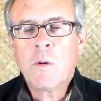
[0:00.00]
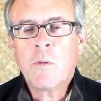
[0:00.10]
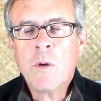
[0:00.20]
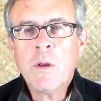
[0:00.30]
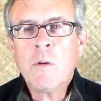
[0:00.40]

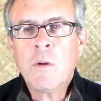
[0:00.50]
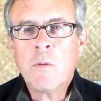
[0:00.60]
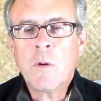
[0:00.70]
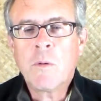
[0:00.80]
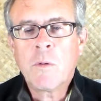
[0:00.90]
A real
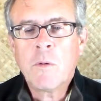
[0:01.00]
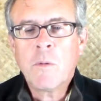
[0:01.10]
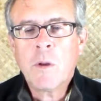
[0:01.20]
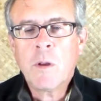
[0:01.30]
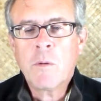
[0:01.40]
guru,
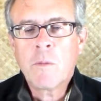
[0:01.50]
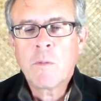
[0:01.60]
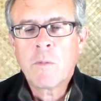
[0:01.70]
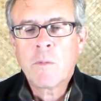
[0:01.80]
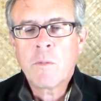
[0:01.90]
you know.
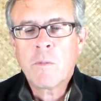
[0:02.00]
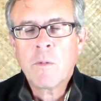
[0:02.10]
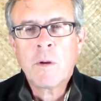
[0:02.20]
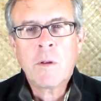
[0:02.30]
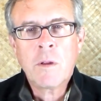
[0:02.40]

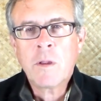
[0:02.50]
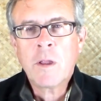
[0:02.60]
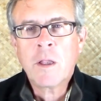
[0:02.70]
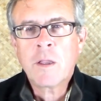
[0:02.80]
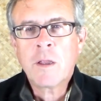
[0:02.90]
Uh,
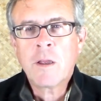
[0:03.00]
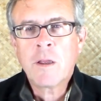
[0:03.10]
that,